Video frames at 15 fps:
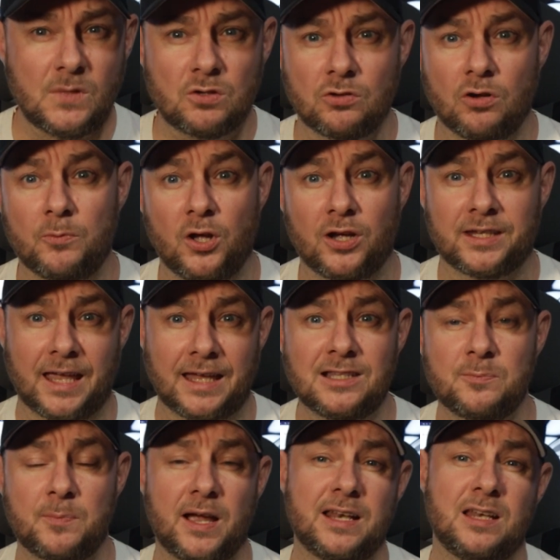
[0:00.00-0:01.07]
so I'm not
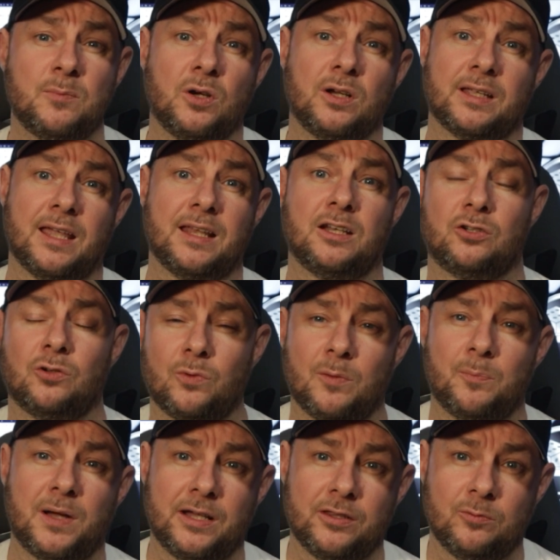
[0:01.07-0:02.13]
against buying it, but again, I don't want
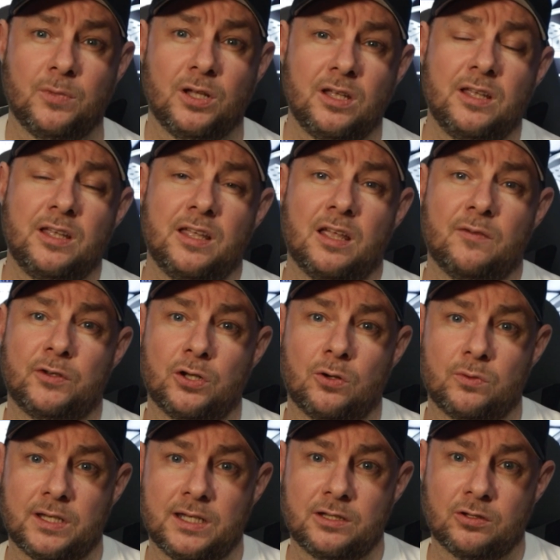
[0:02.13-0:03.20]
to buy them if I
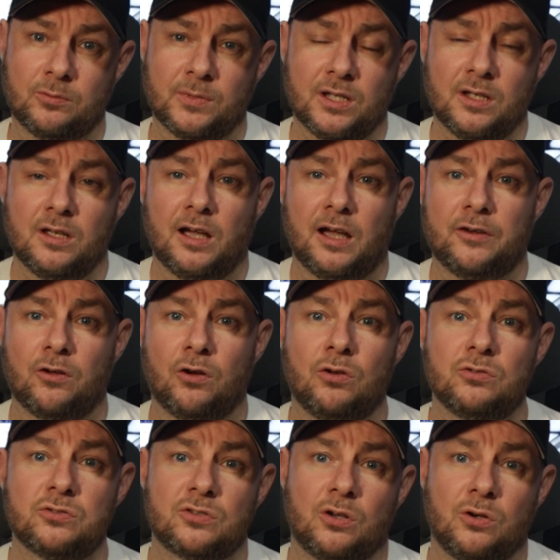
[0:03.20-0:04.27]
don't need them. And
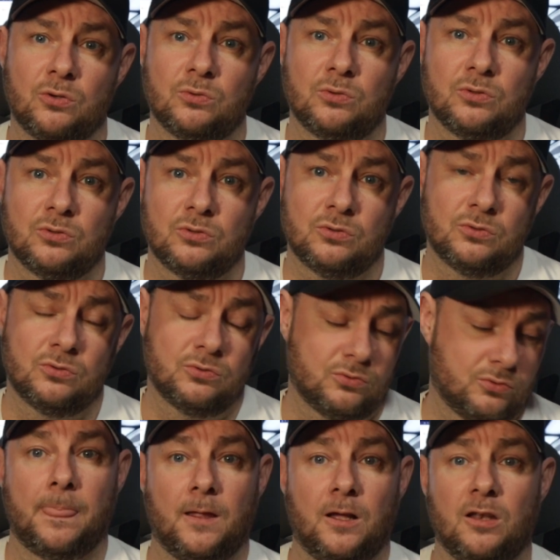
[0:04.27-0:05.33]
also,
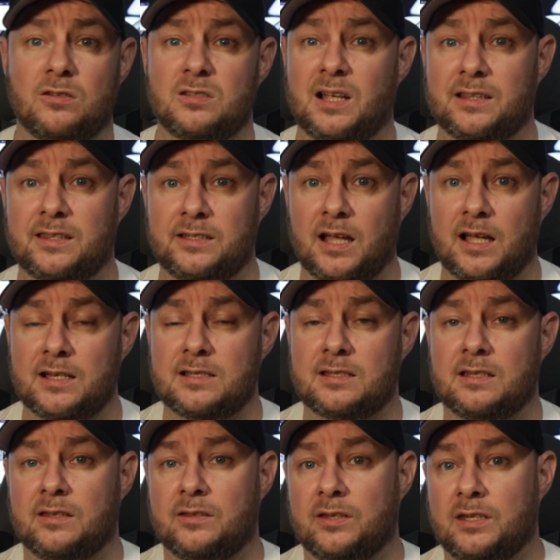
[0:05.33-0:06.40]
alongside the
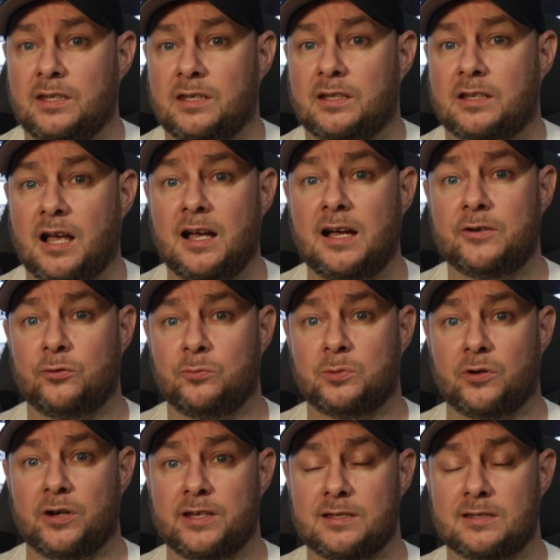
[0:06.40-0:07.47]
dice, the card
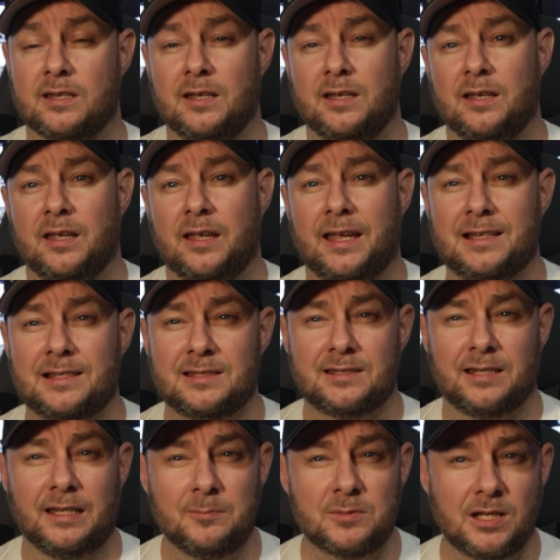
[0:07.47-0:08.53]
upgrades. It
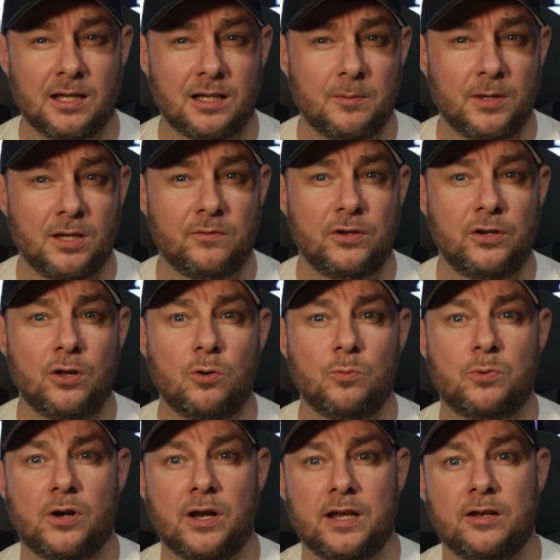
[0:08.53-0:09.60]
seems like a bit of a
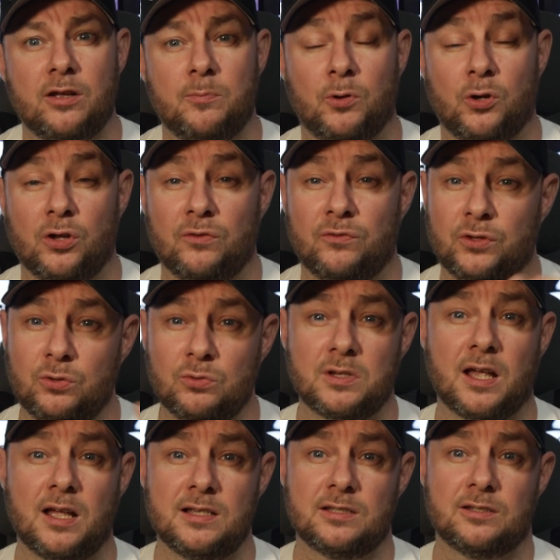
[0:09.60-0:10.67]
no-brainer, but if you
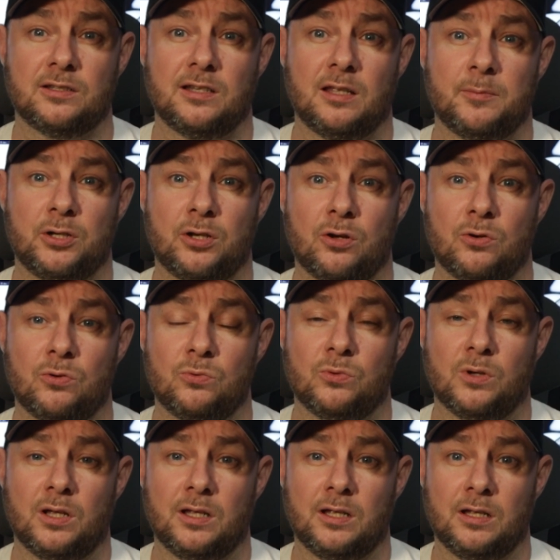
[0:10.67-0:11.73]
guys could let me know